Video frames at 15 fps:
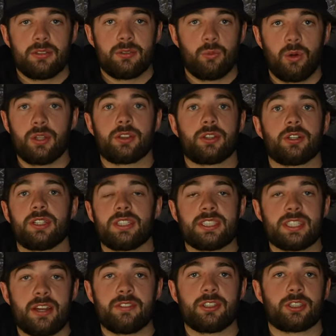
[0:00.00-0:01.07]
one
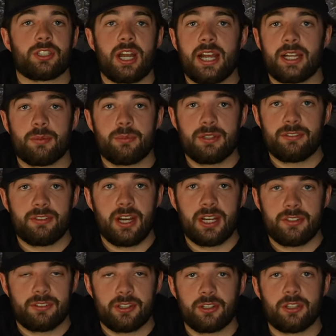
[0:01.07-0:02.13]
thirty-seven track and be
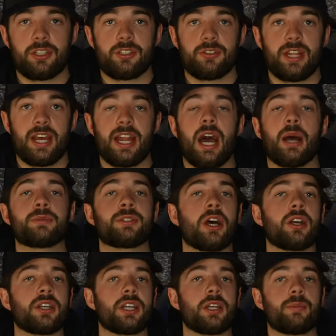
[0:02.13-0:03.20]
fine if you're going to do that. I'm
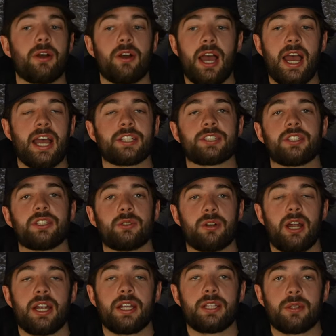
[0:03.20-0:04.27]
talking about actually
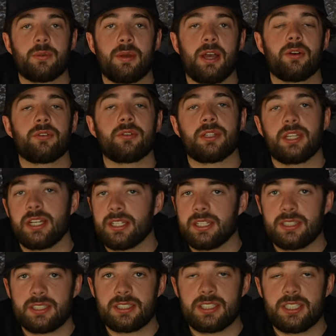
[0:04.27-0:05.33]
riding the mountain, getting
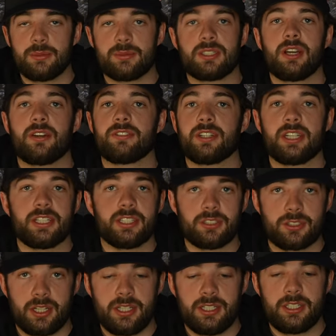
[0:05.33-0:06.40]
in the steep stuff, getting in
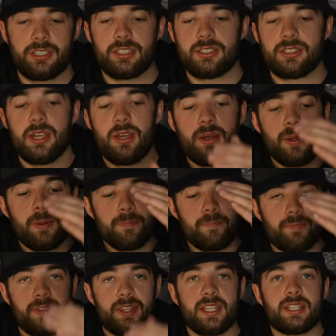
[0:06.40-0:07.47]
drainages.
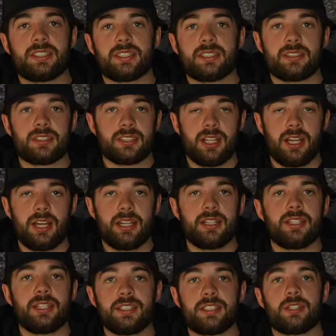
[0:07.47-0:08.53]
This sled
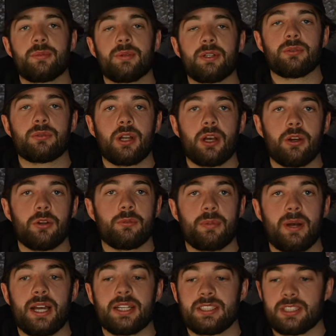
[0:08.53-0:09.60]
needs to rode
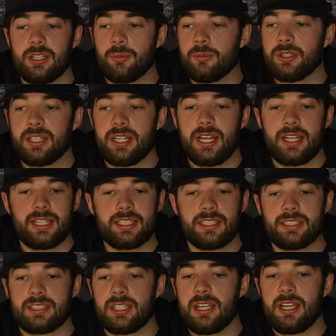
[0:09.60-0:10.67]
by someone that
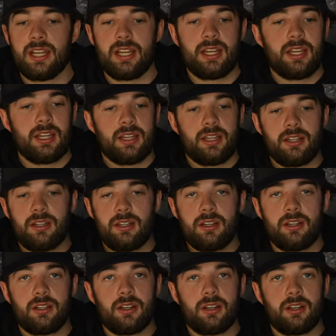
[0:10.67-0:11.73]
is
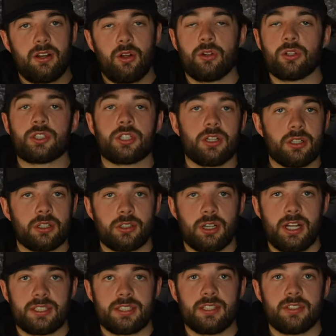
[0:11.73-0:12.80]
ultra
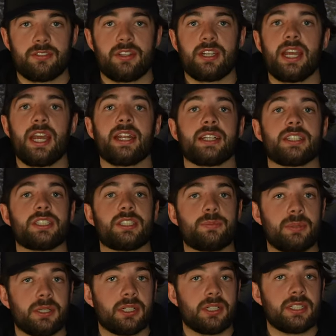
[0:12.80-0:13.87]
aggressive and
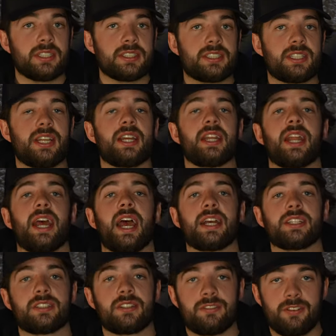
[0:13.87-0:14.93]
experienced and
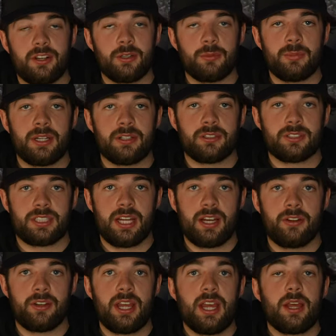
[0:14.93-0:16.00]
has the fundamentals
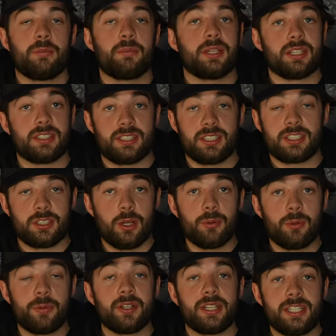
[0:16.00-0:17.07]
down, because this
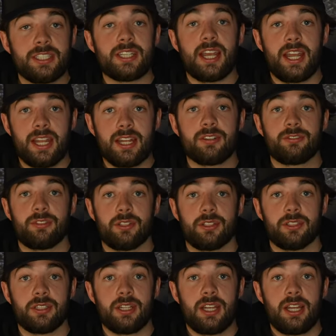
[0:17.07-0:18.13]
snowmobile is a handful.